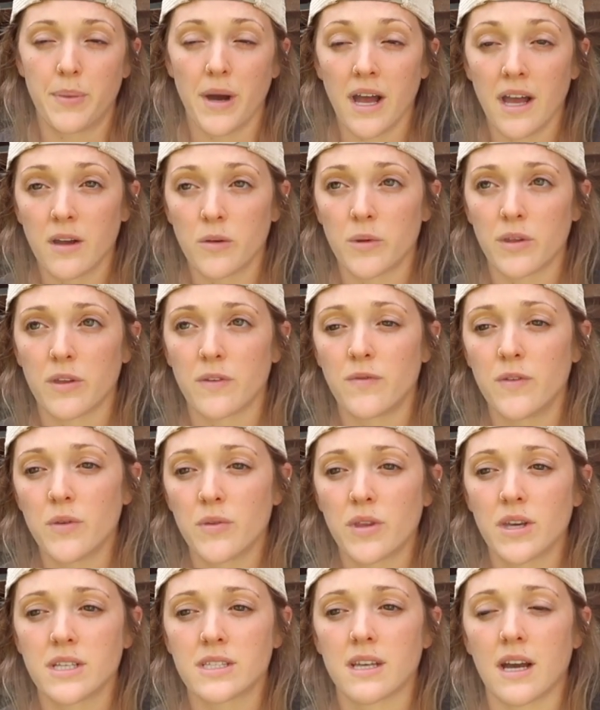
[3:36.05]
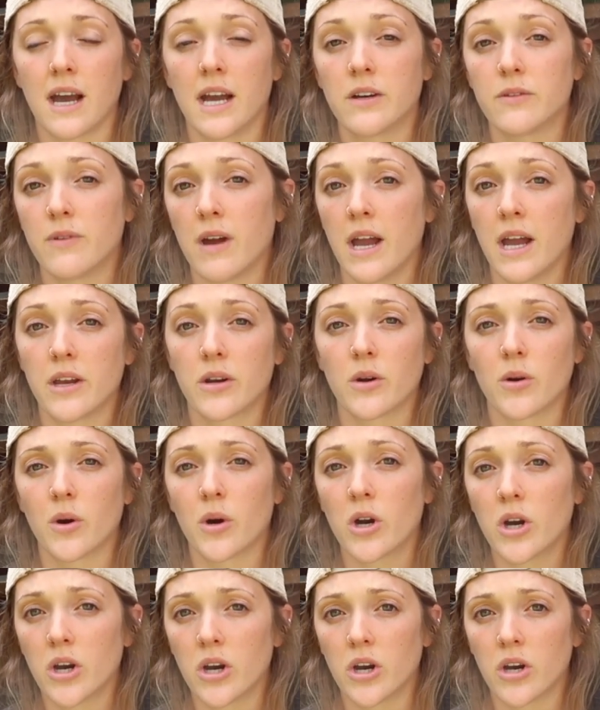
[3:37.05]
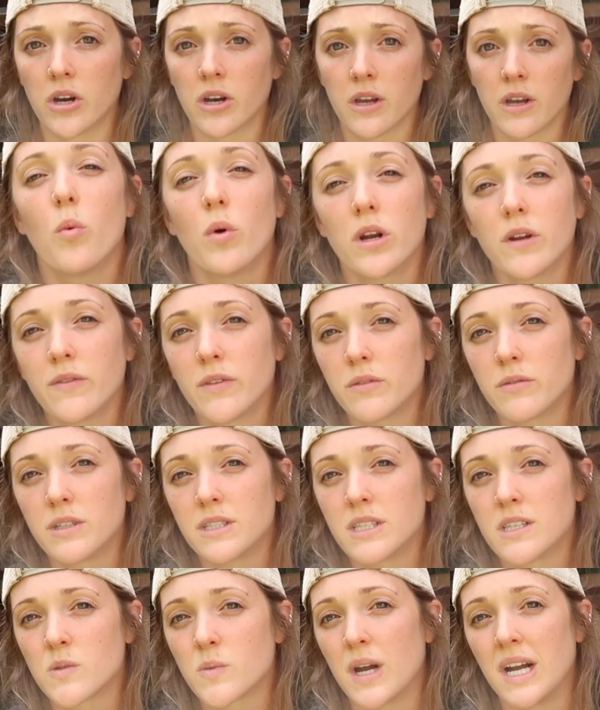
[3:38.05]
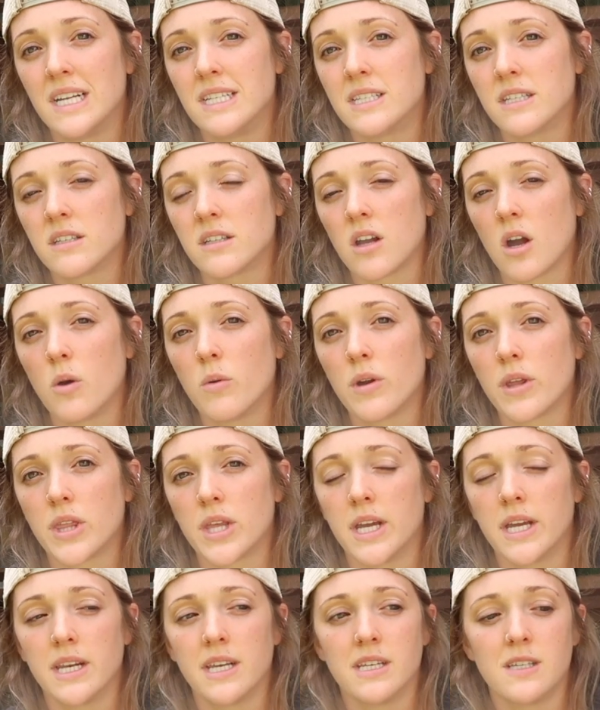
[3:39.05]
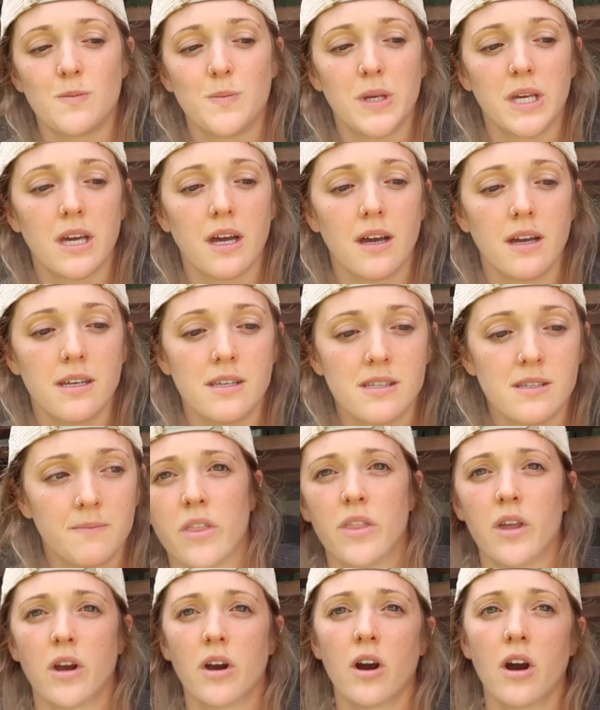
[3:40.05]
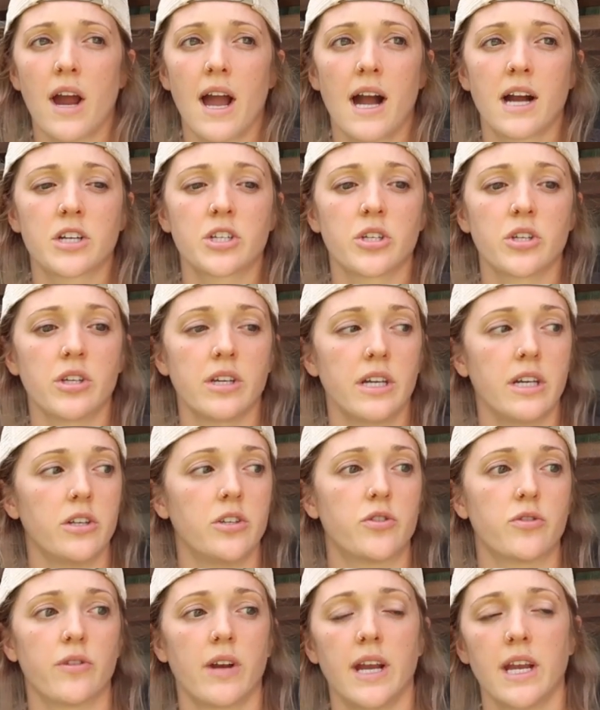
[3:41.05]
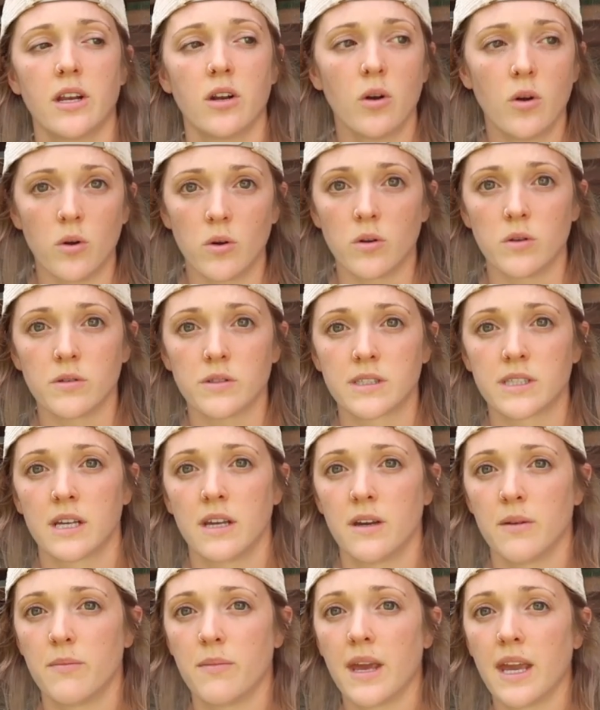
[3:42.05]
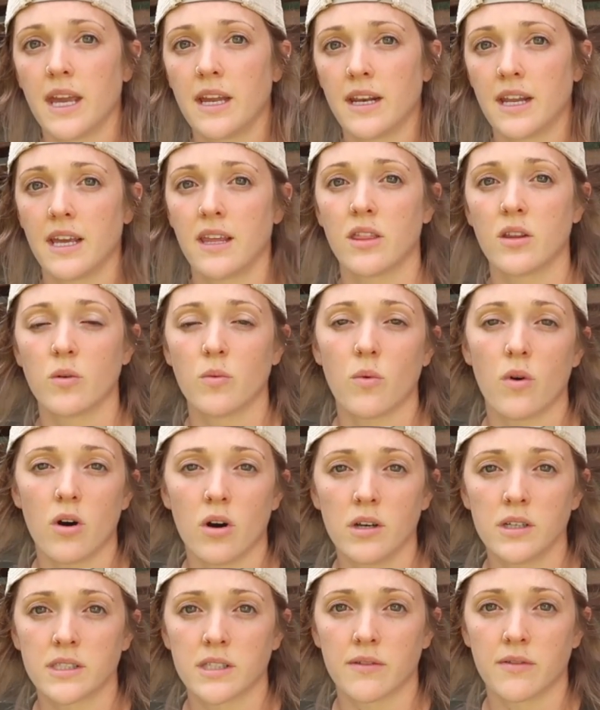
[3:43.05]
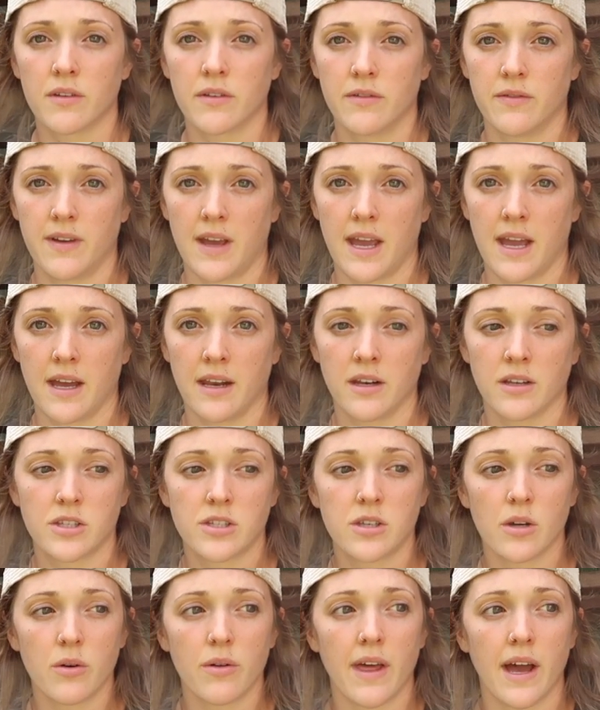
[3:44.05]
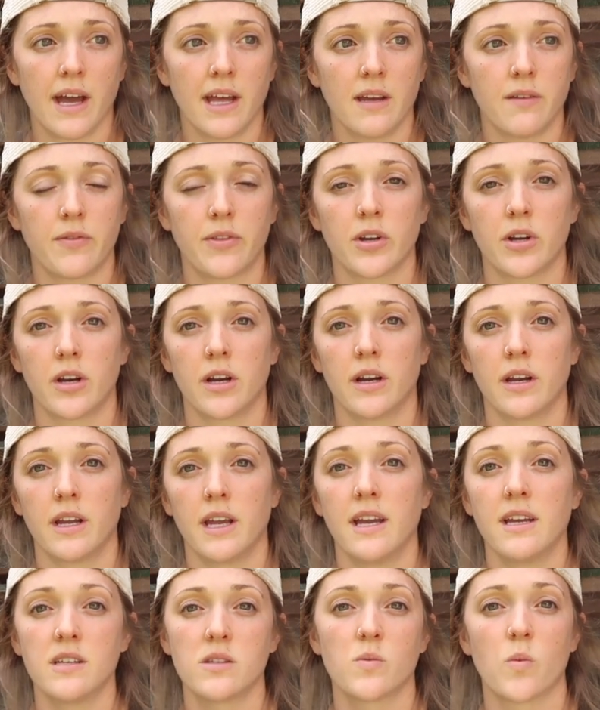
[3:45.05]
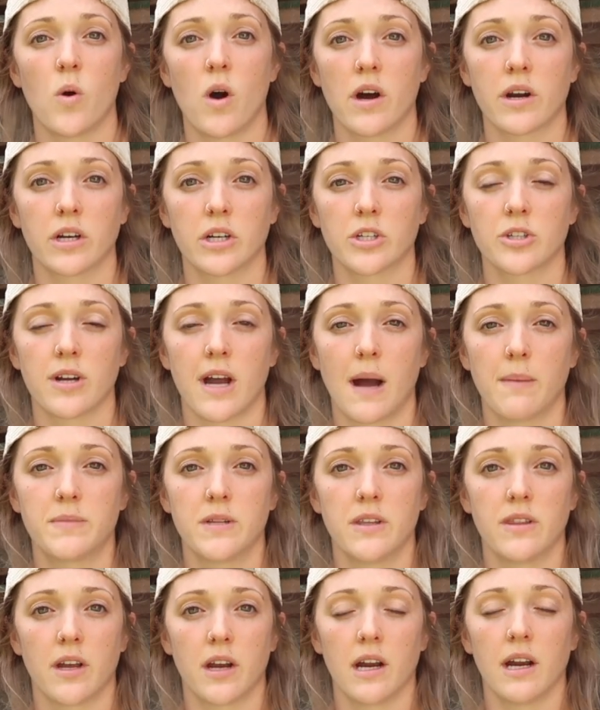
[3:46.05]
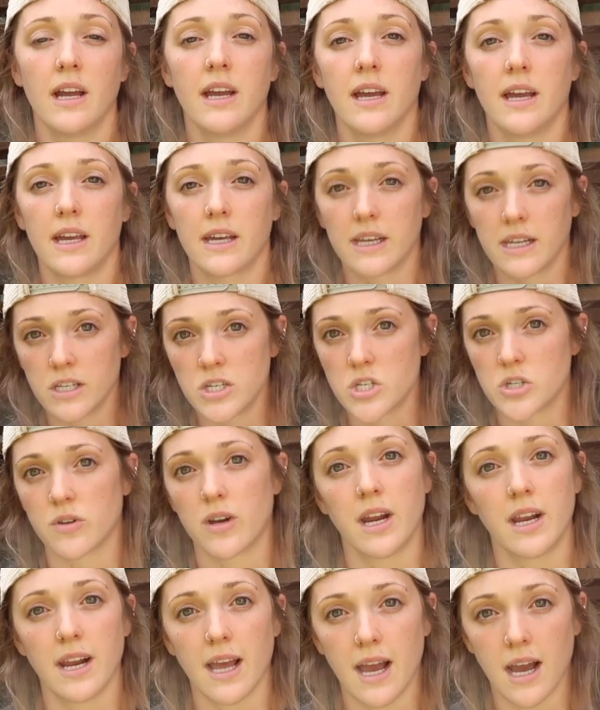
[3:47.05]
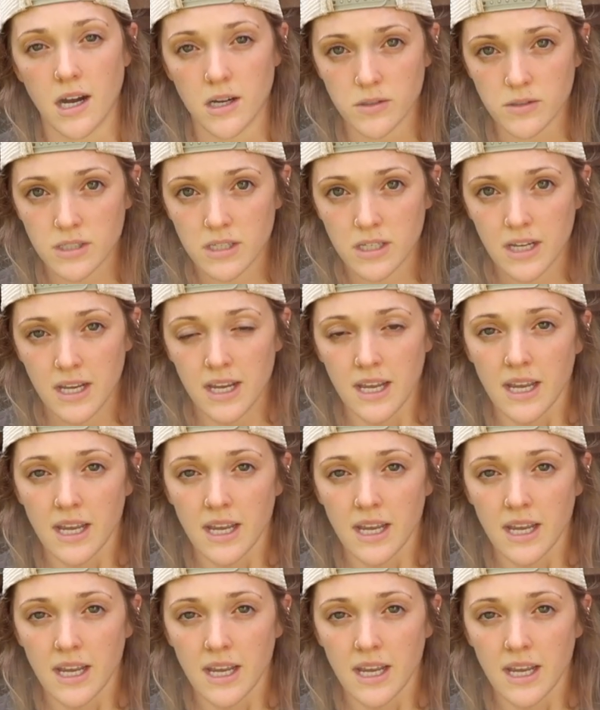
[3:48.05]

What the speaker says: But with a few things that I read or heard, one of the reasons why I didn't go with it is because there are actually drain holes made in the walls of the van so that if there is water trapped in there, it can drain out.